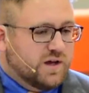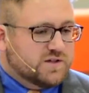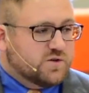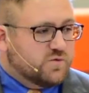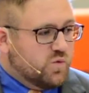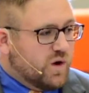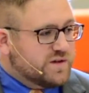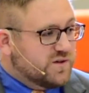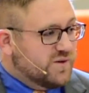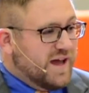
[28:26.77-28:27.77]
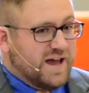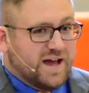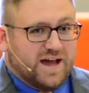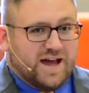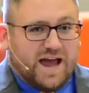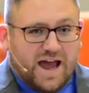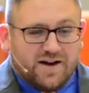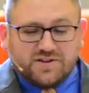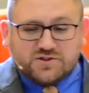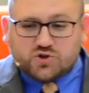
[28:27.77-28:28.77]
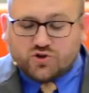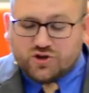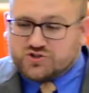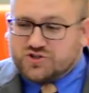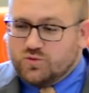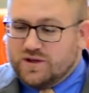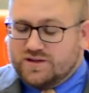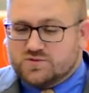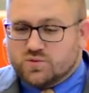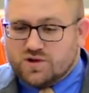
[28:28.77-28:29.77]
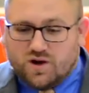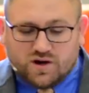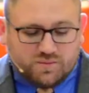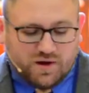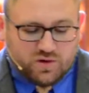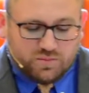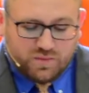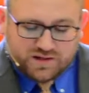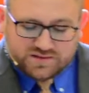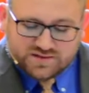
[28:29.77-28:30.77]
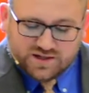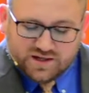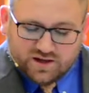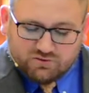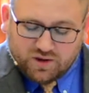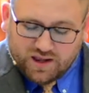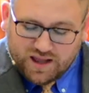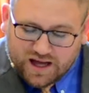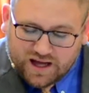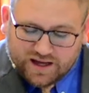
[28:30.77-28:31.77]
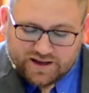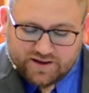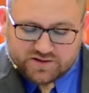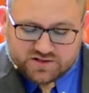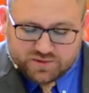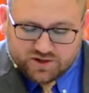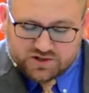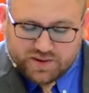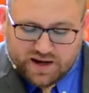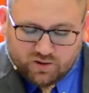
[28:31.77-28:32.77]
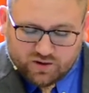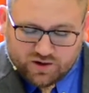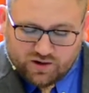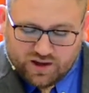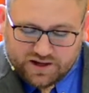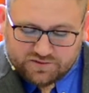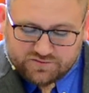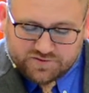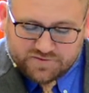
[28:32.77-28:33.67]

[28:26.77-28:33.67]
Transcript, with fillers: And so if we want to have this Christian witness we're talking about, we must rely on the Spirit's power in our life